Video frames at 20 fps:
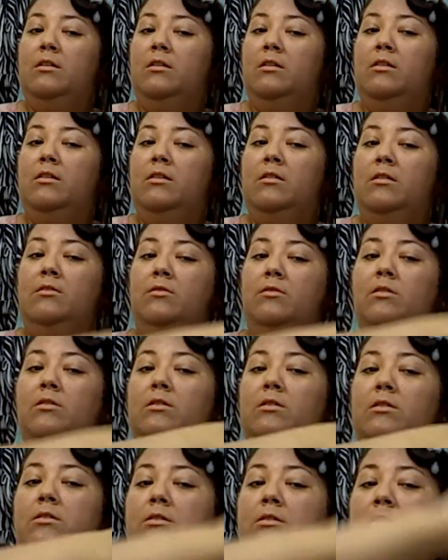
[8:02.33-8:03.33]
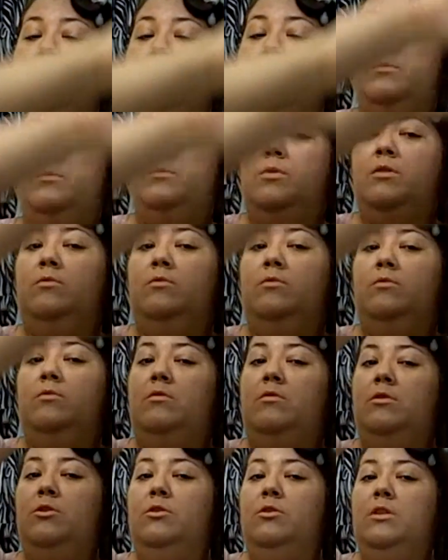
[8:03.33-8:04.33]
And you just keep
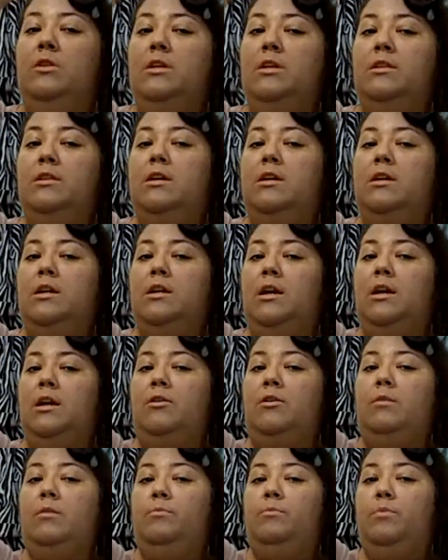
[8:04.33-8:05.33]
rolling that hair up.